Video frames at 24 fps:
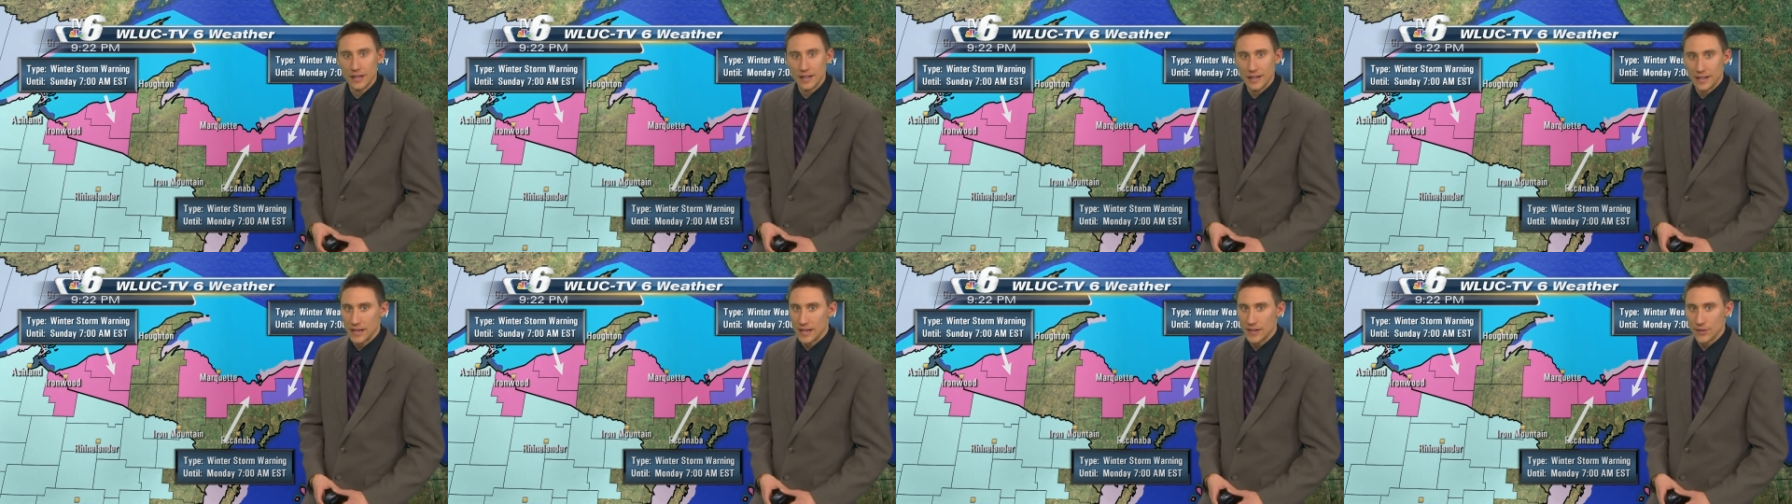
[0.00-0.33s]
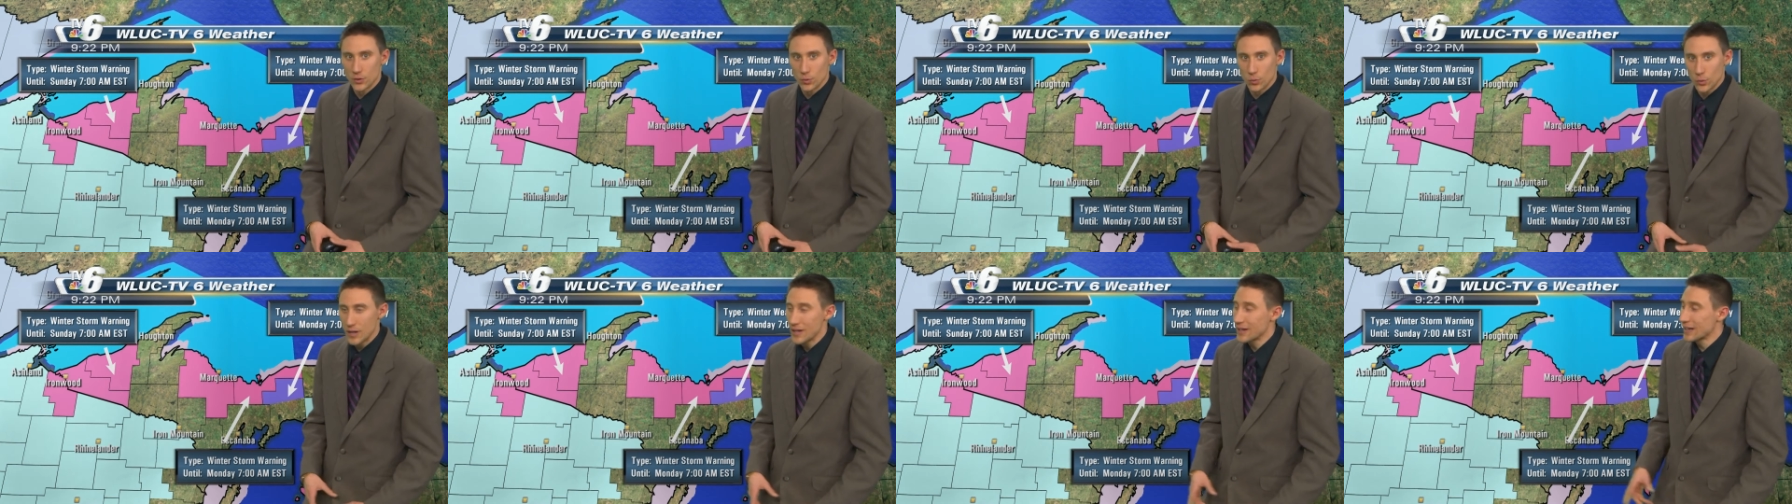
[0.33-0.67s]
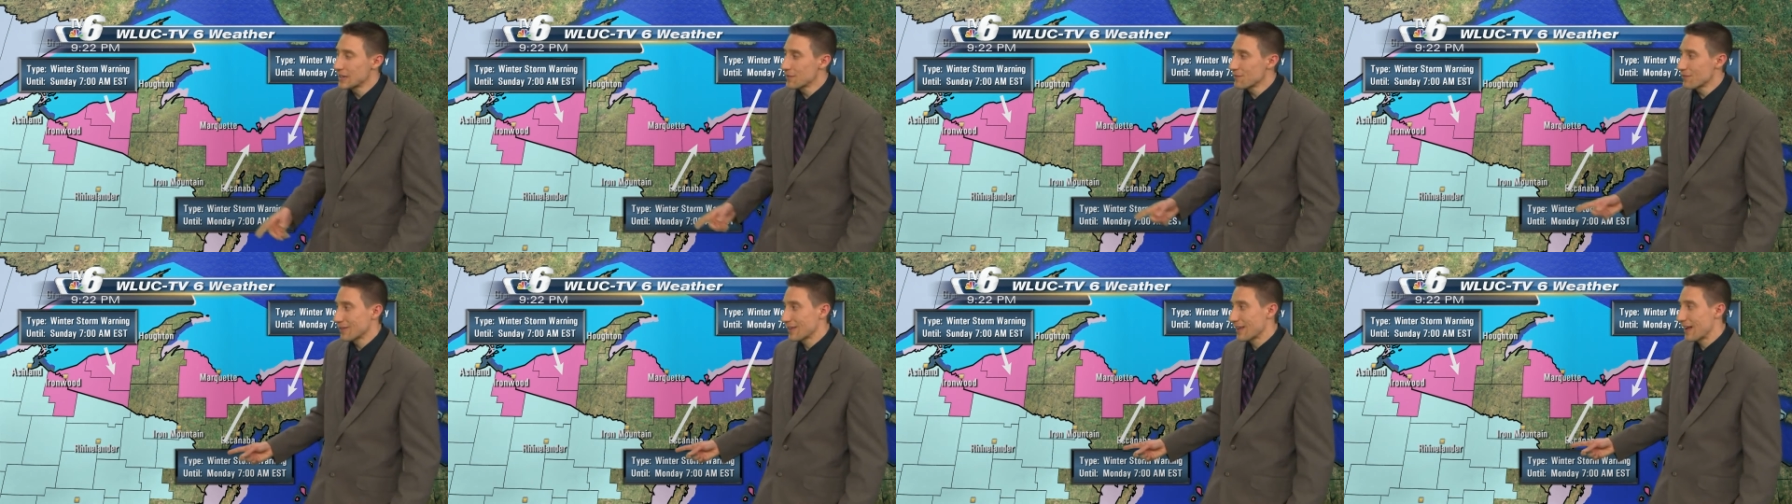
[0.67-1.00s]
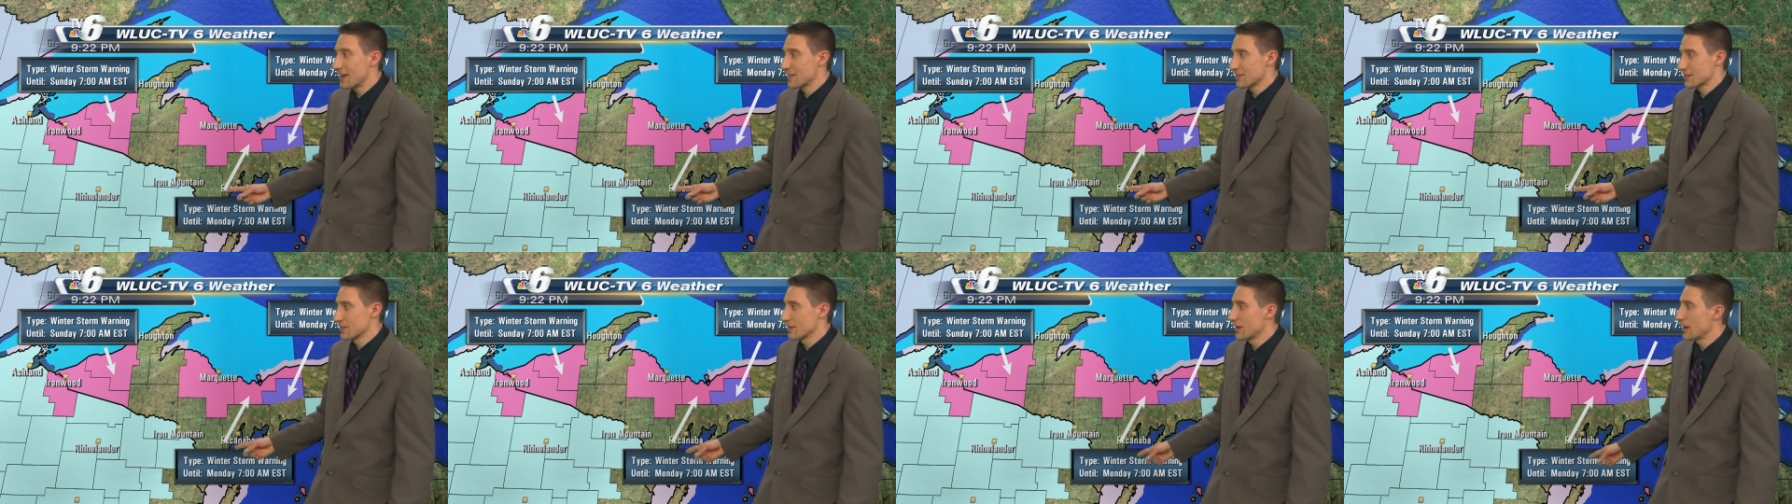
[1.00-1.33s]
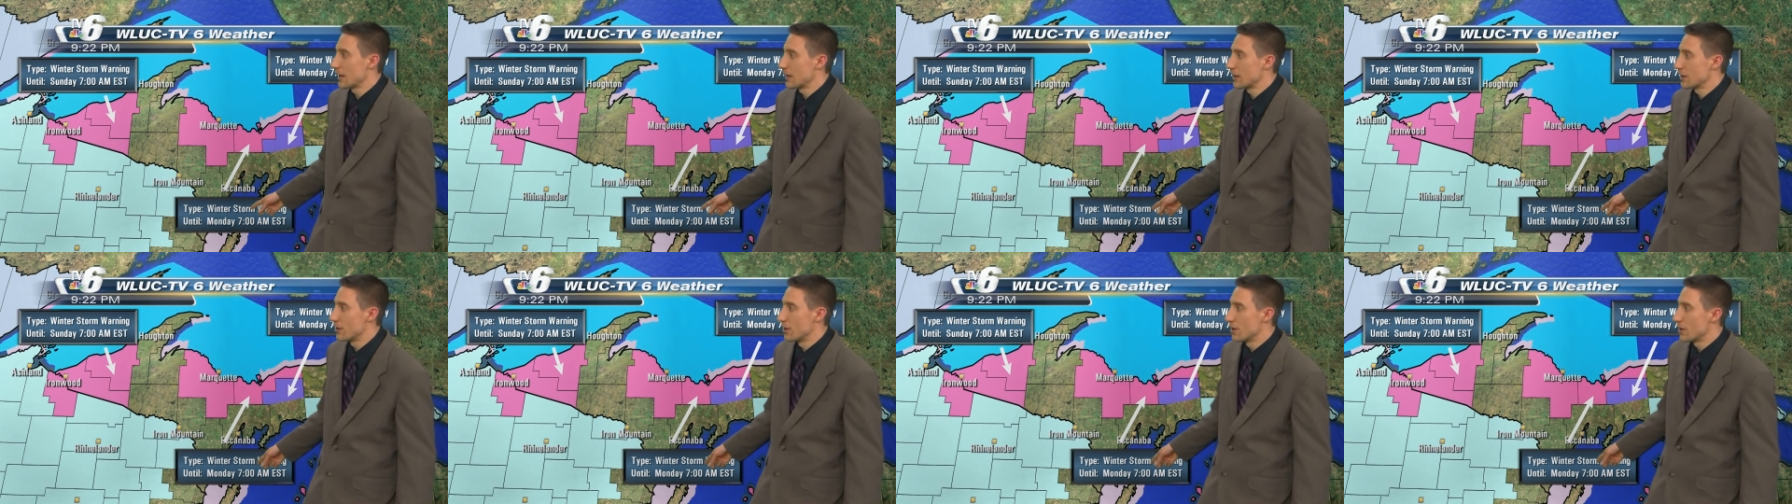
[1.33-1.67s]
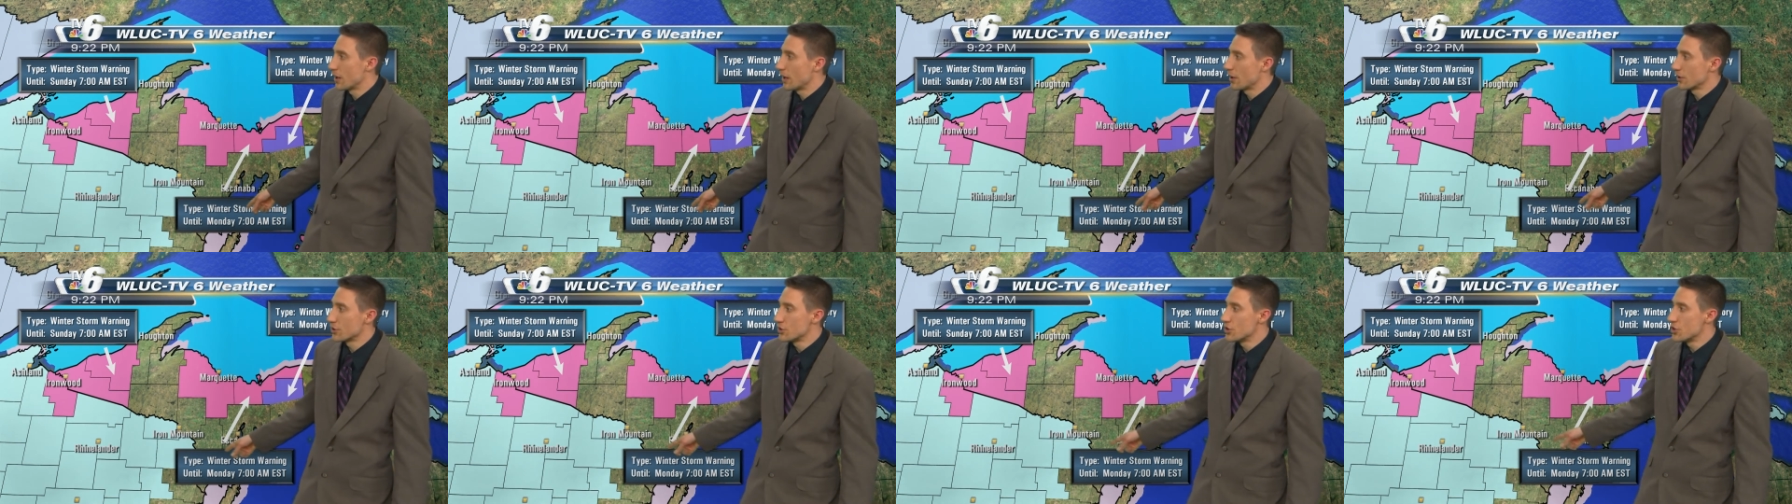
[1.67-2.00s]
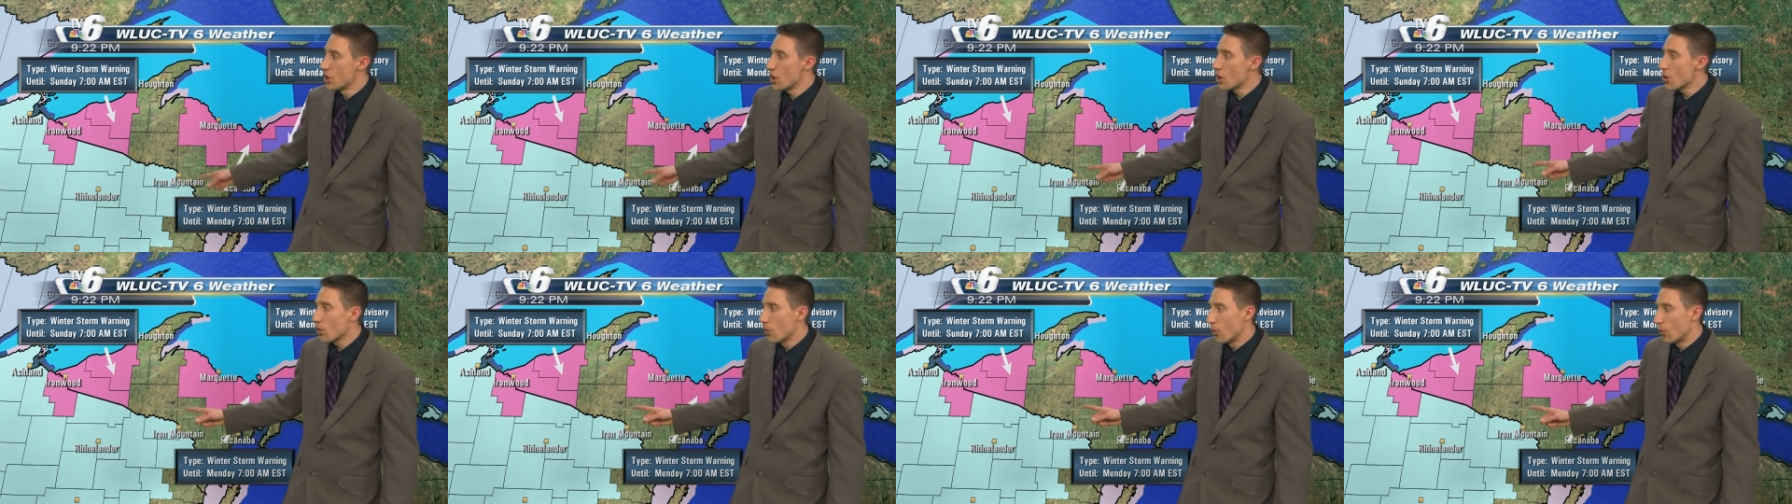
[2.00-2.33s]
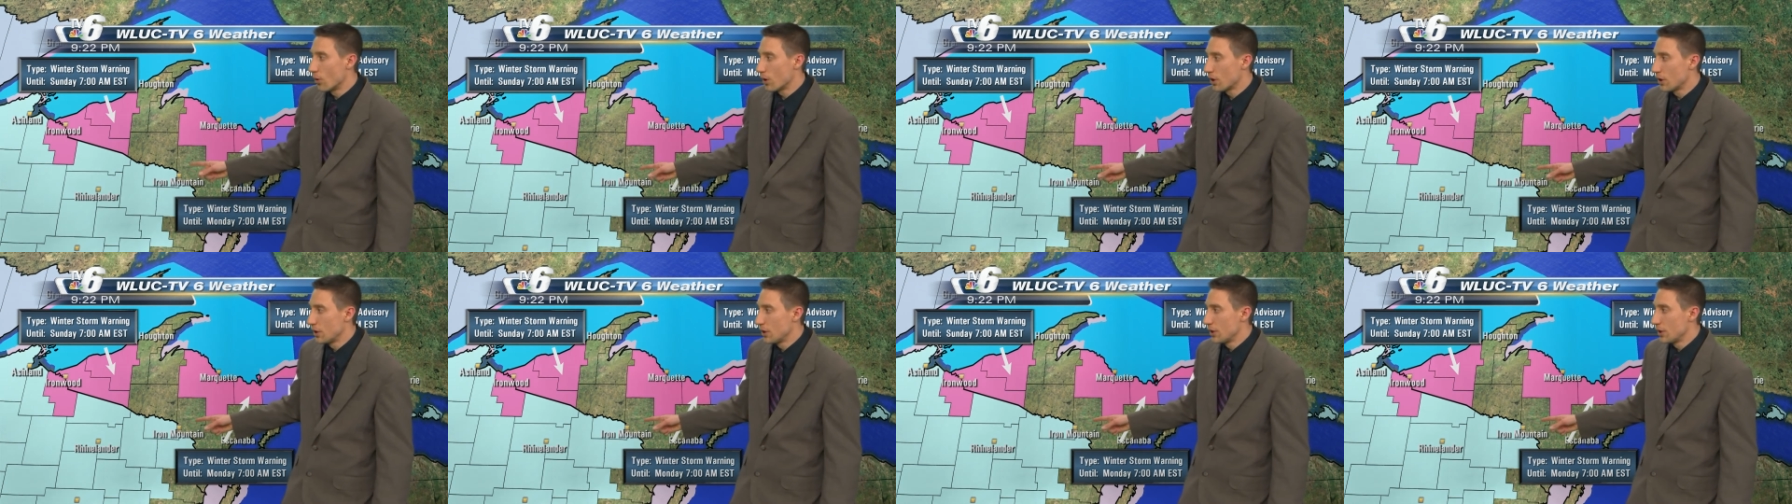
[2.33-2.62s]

in the week and even last night. There are no